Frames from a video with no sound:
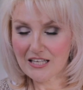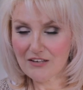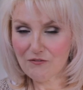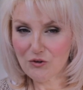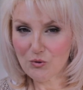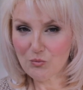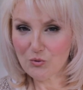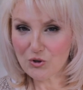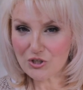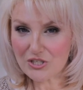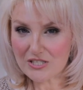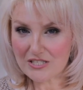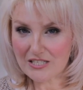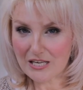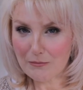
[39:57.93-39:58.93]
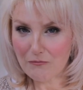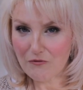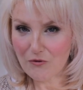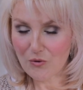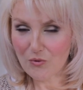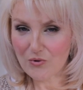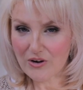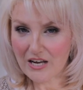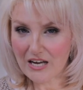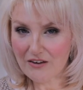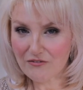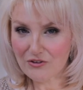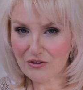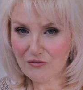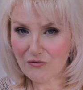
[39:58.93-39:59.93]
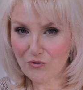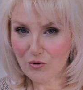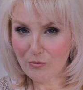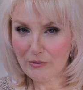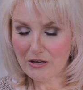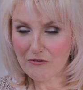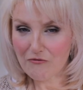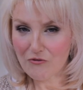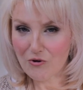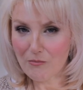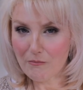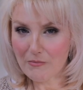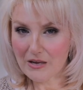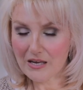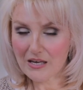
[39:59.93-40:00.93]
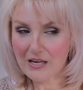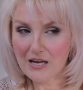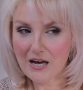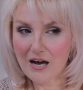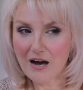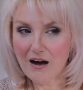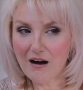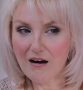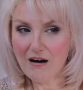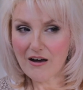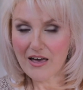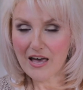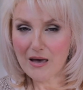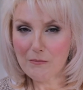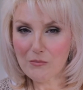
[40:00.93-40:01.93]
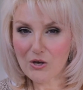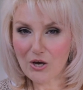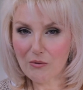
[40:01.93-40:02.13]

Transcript: If you want to skip forward after the For Me From Me, I am